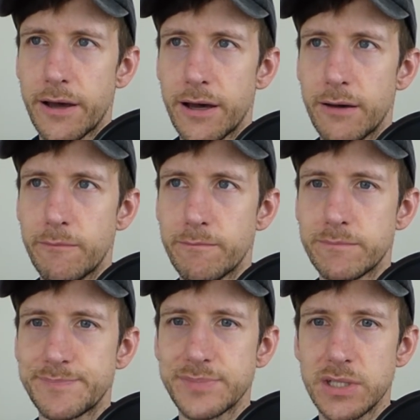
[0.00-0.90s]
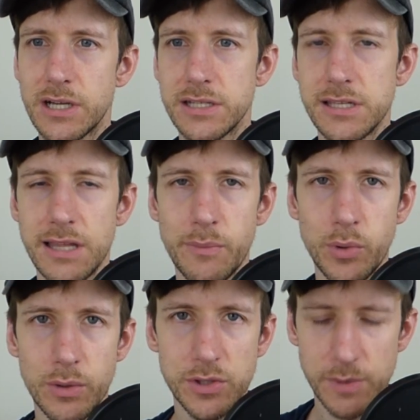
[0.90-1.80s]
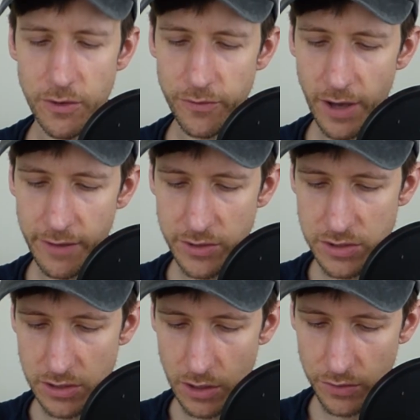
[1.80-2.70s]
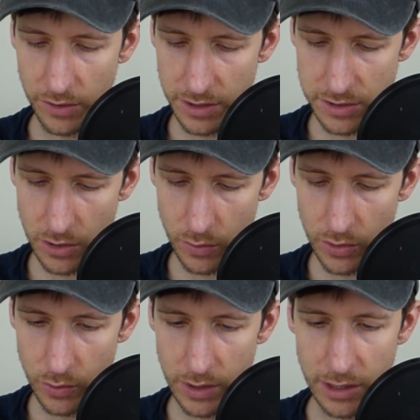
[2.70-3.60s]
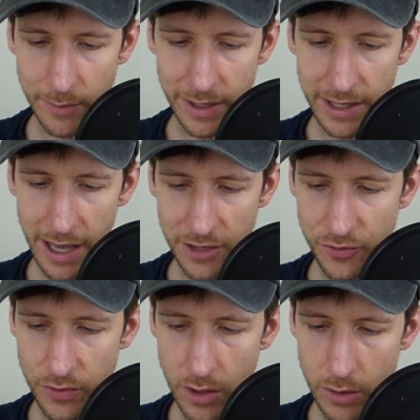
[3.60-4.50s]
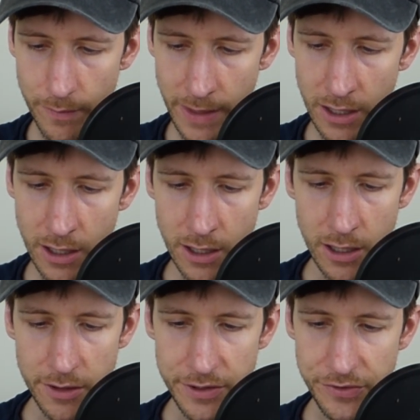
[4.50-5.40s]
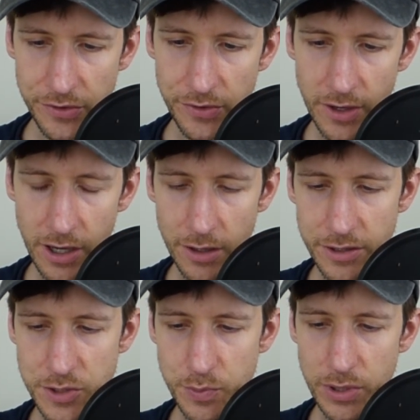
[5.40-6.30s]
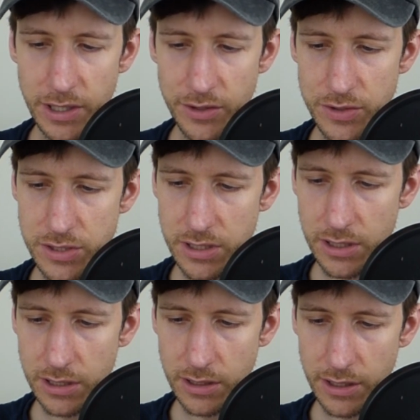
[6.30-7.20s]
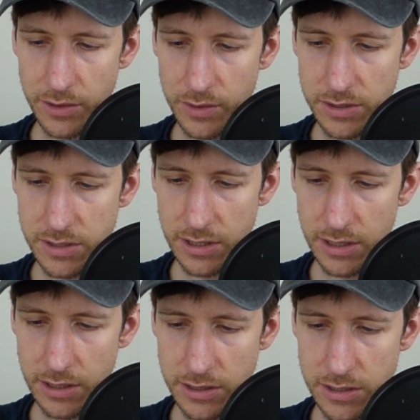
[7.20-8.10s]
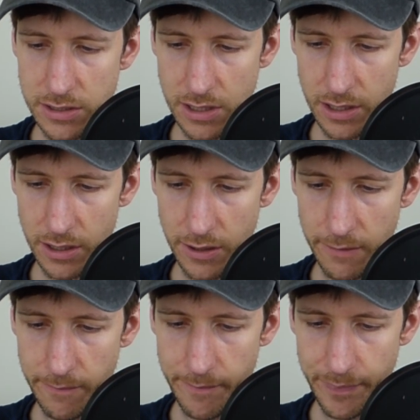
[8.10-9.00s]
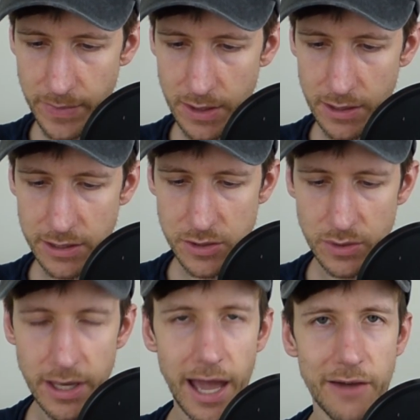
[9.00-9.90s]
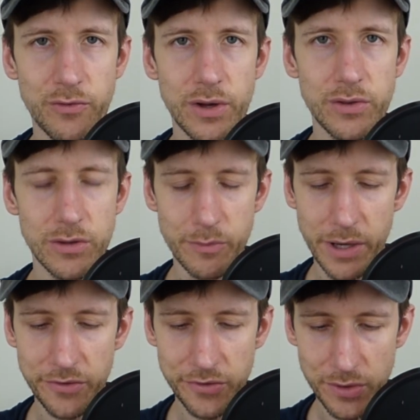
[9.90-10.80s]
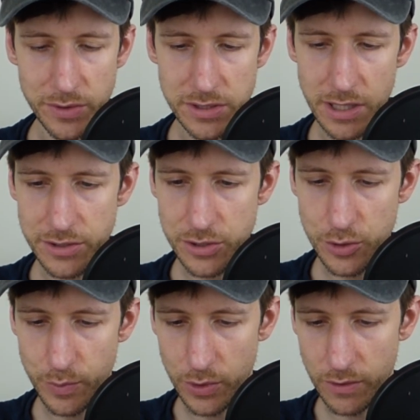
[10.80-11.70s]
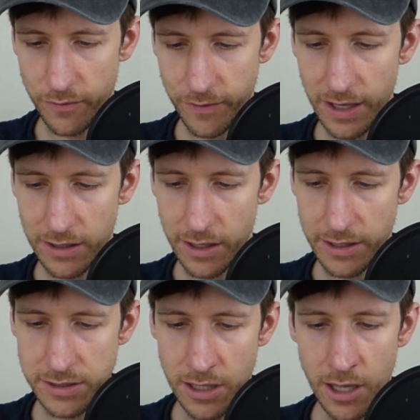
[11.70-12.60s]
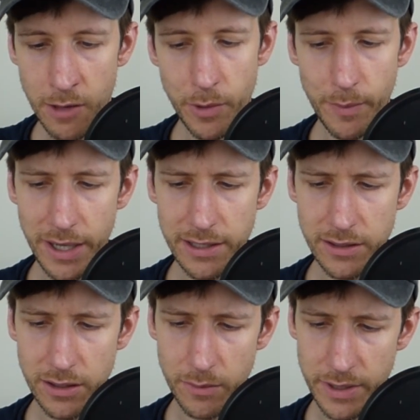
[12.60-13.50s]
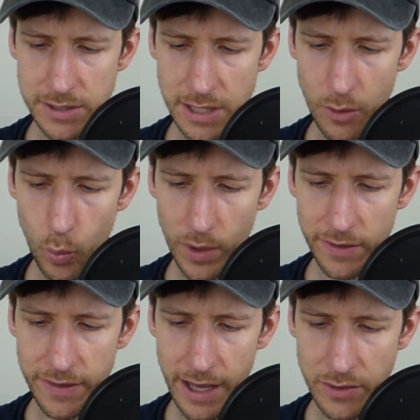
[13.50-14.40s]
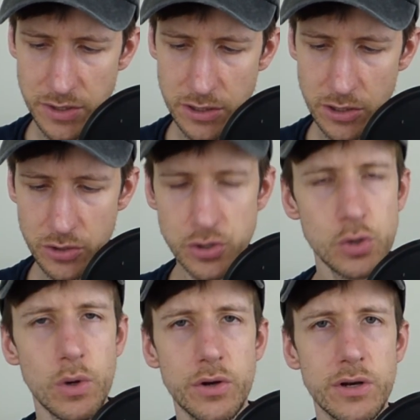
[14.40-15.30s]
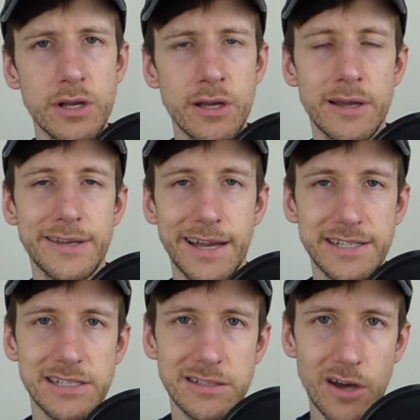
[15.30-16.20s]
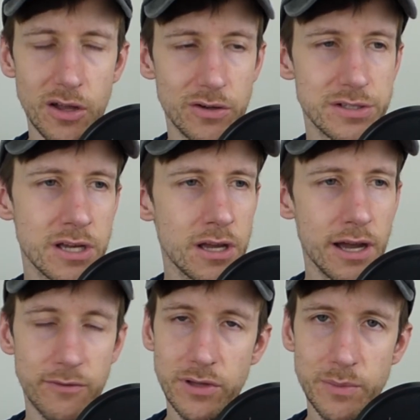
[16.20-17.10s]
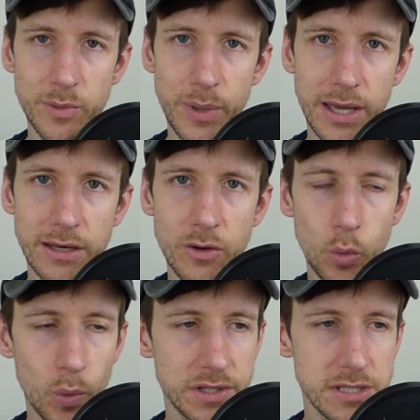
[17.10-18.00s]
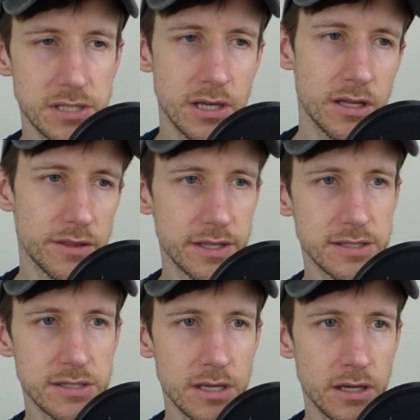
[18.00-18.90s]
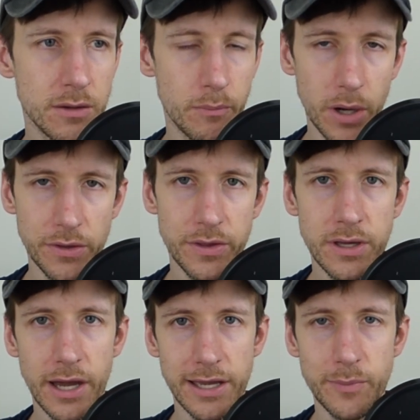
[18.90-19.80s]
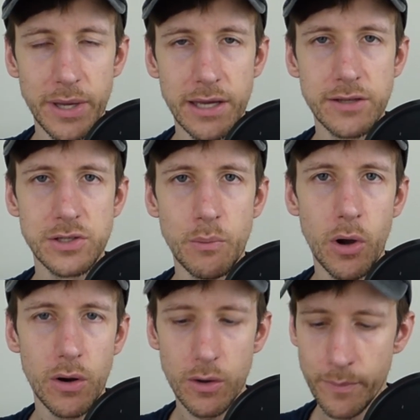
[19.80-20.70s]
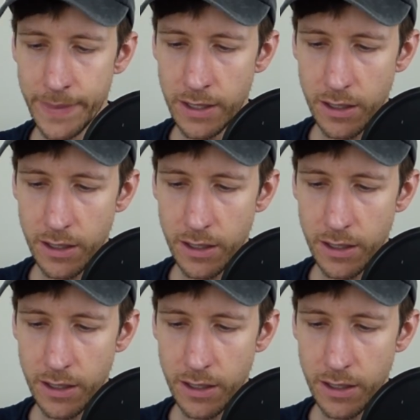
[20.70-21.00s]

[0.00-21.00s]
I say that point was about 5 years ago. So let's go real quick into my cash flow. This is pretty interesting. You can see it's only halfway through the month, so it's not super finalized. But my income is at $1,219. I've only been paid once this month. I get paid tomorrow.